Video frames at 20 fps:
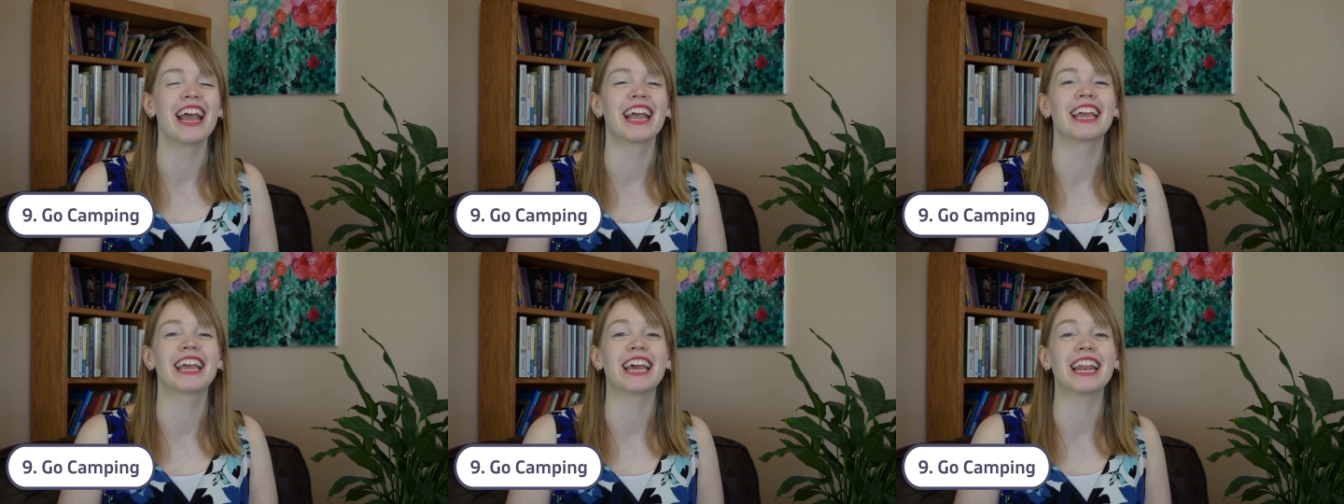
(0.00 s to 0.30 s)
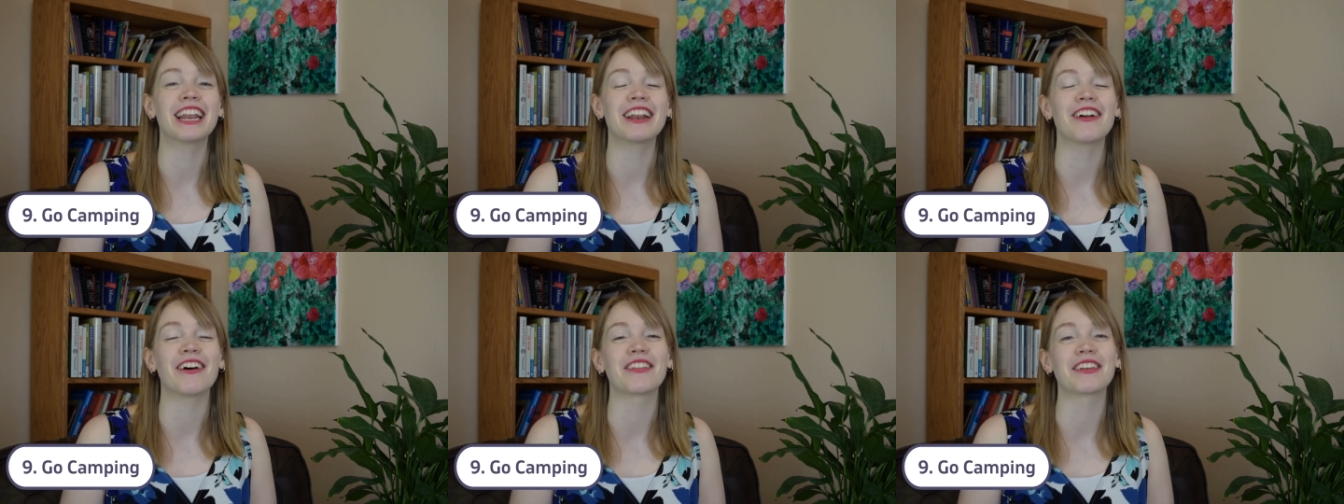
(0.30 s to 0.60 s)

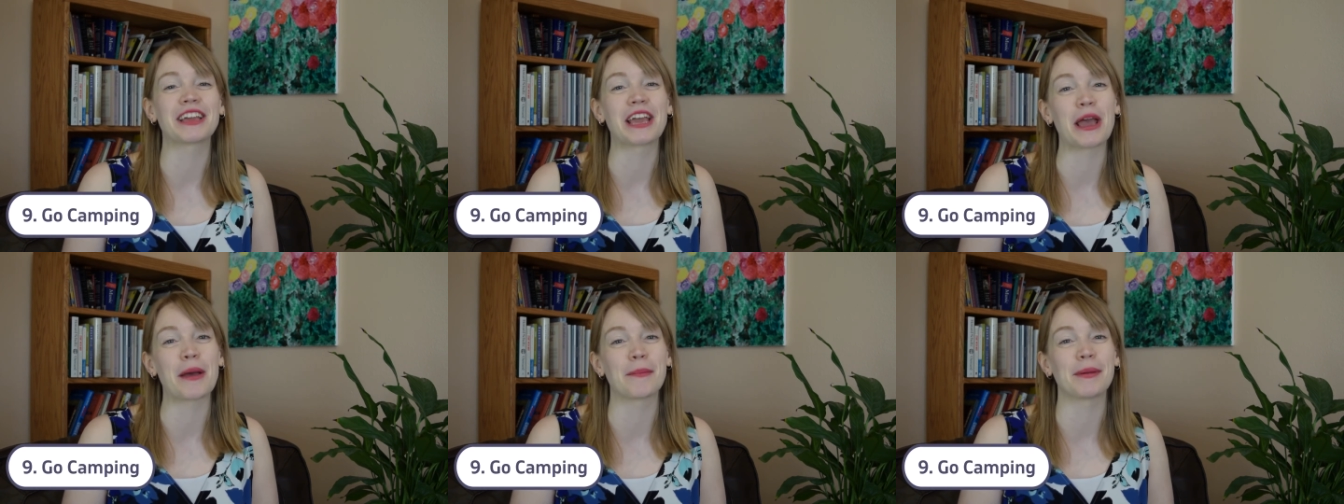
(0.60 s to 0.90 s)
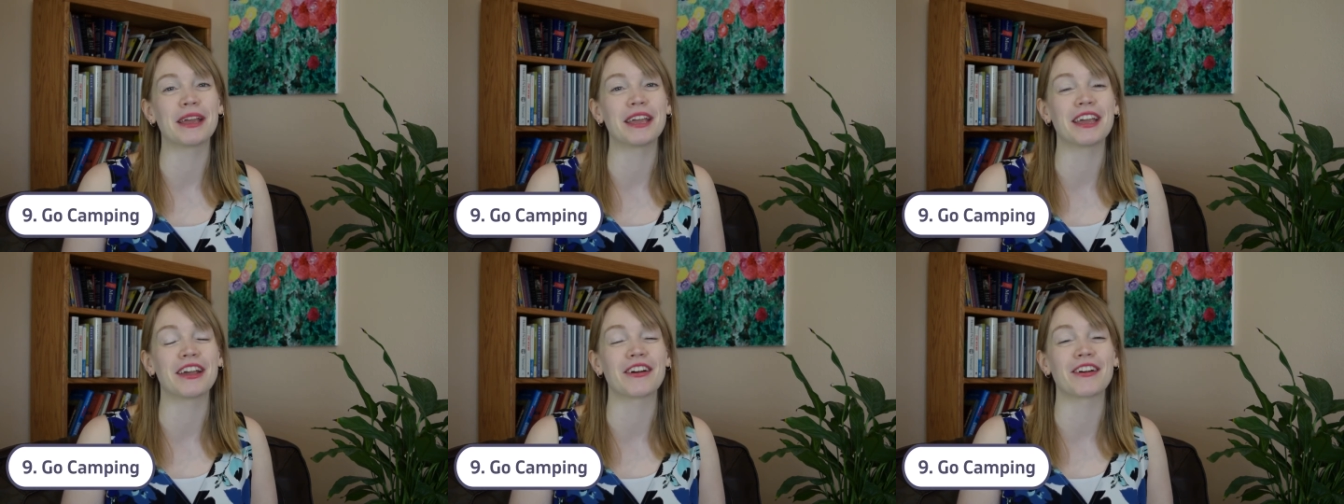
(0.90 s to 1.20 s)
getting all the
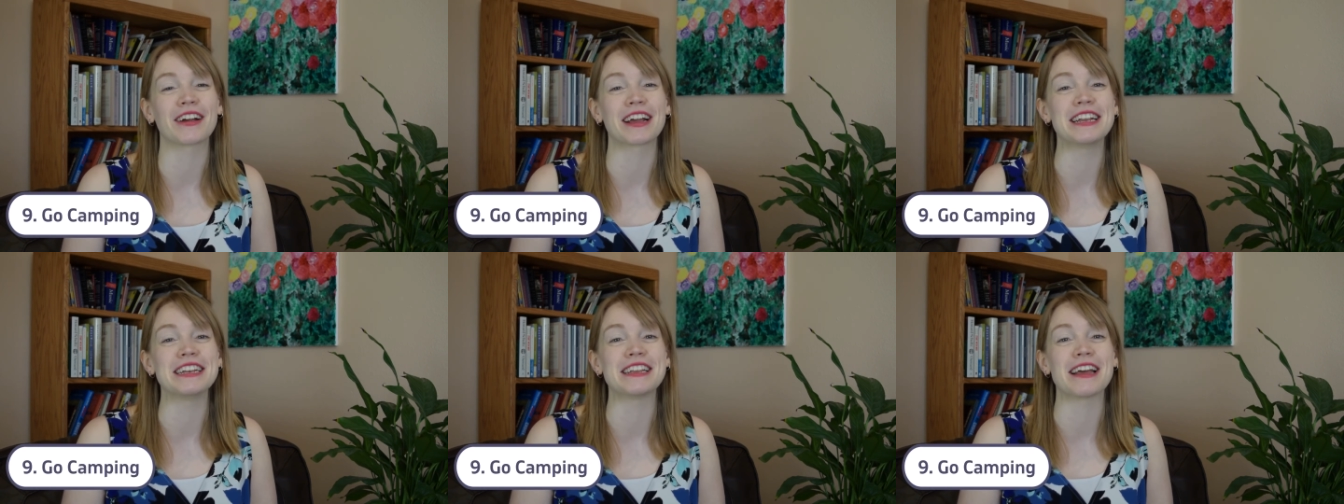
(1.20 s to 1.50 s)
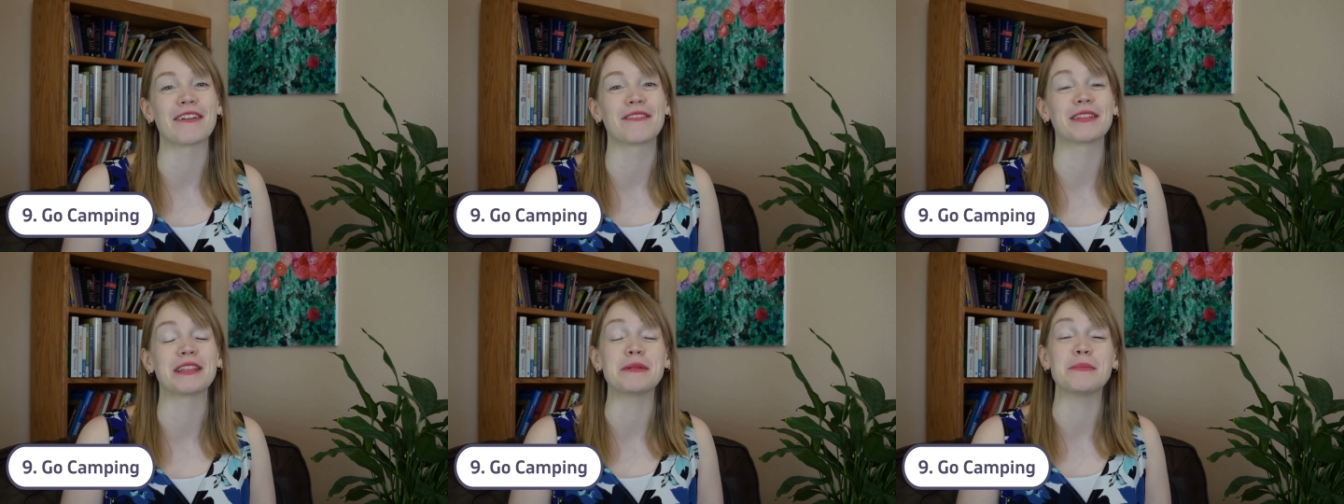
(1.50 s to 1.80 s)
camping gear can
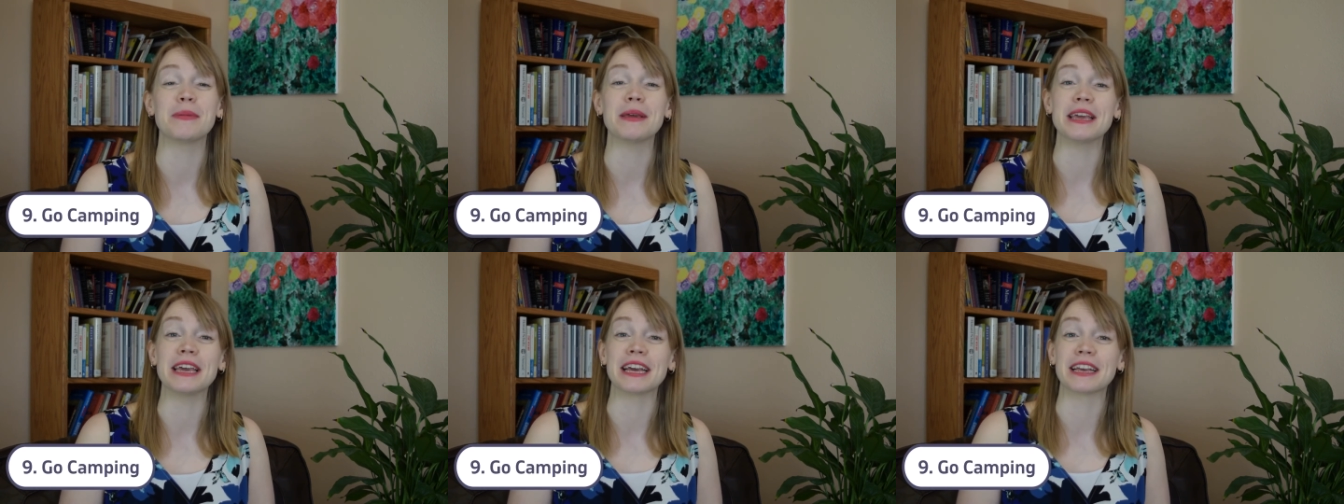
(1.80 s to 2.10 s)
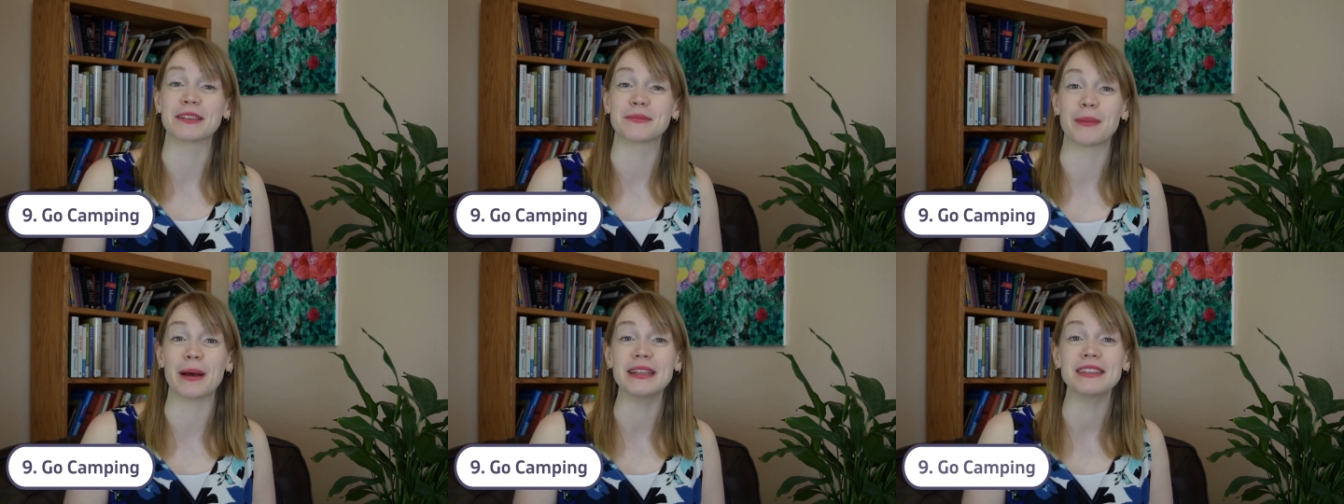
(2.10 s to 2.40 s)
definitely be
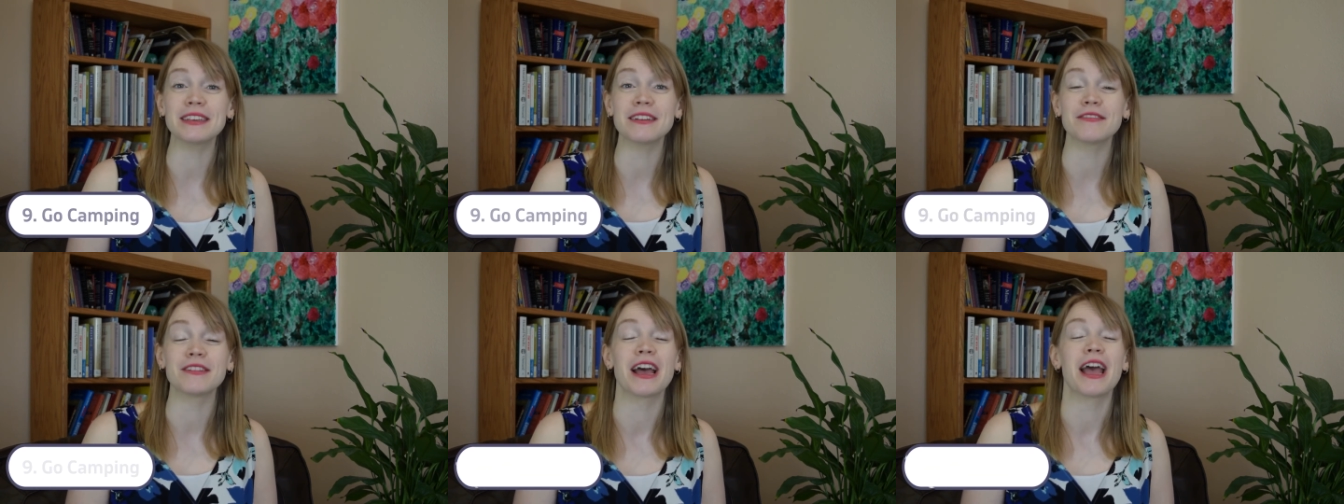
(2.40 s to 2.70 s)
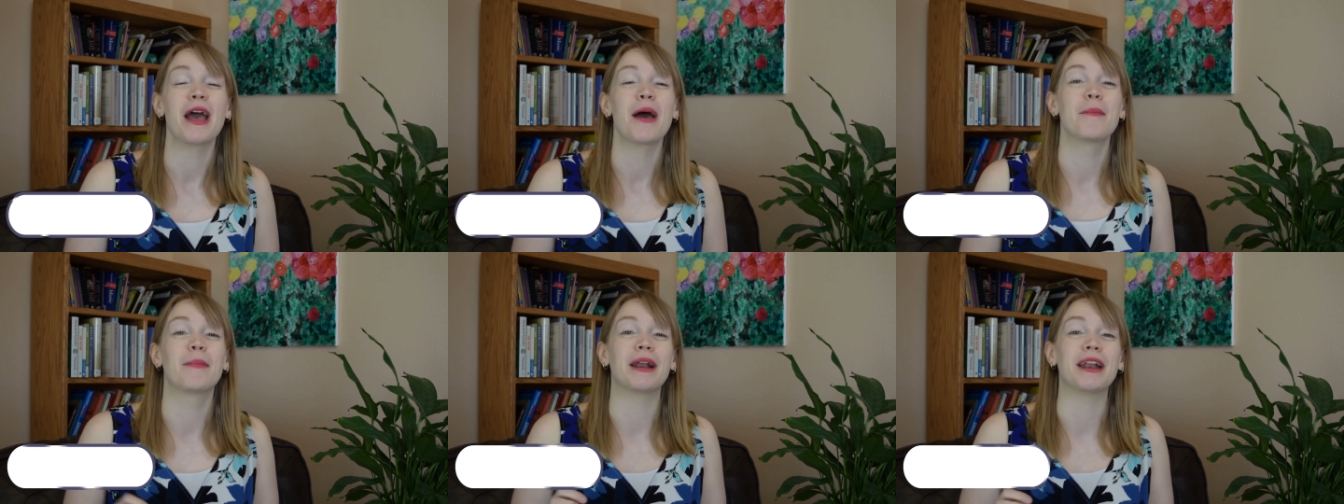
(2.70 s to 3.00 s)
expensive,
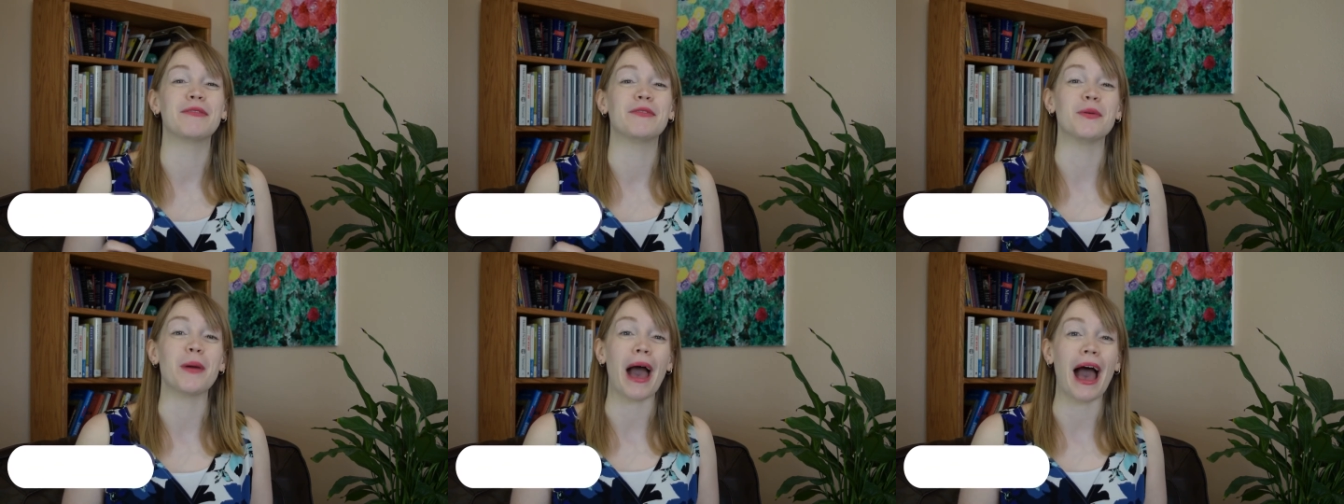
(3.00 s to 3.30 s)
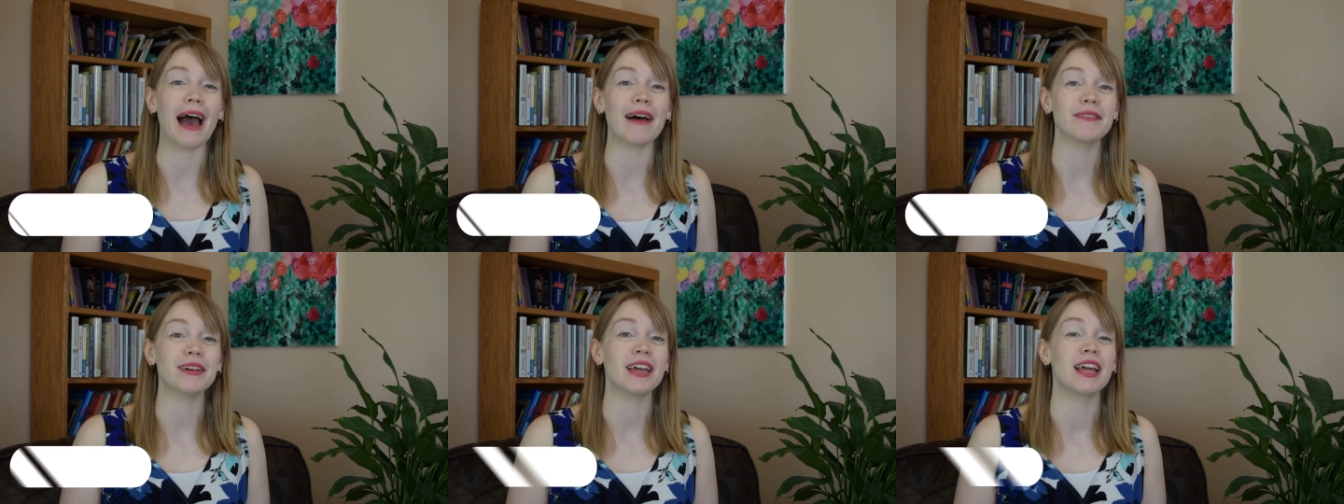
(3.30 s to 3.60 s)
but if you
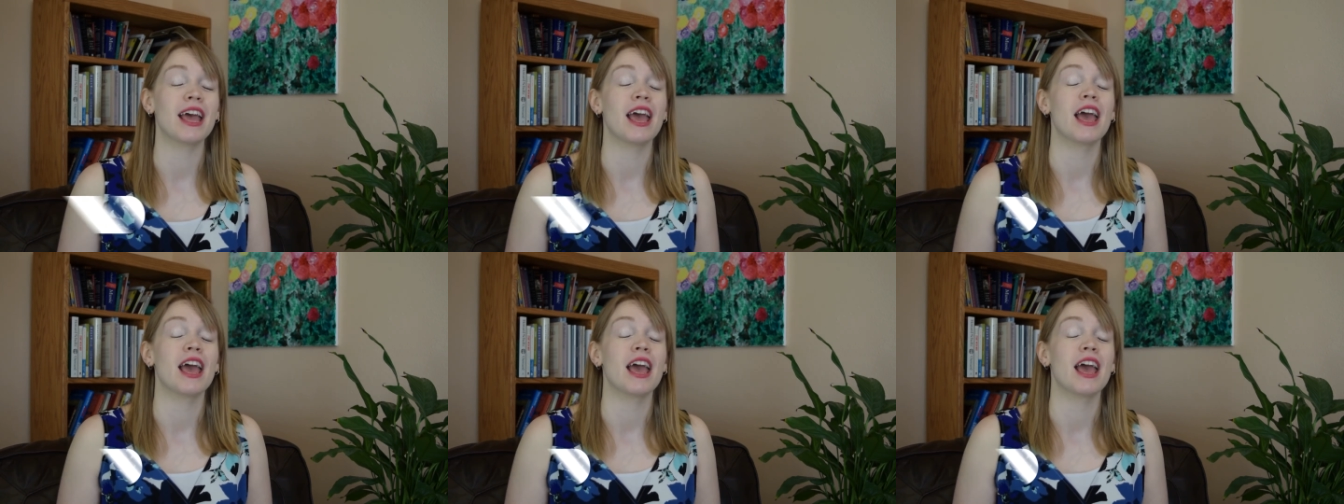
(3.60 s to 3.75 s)
have it,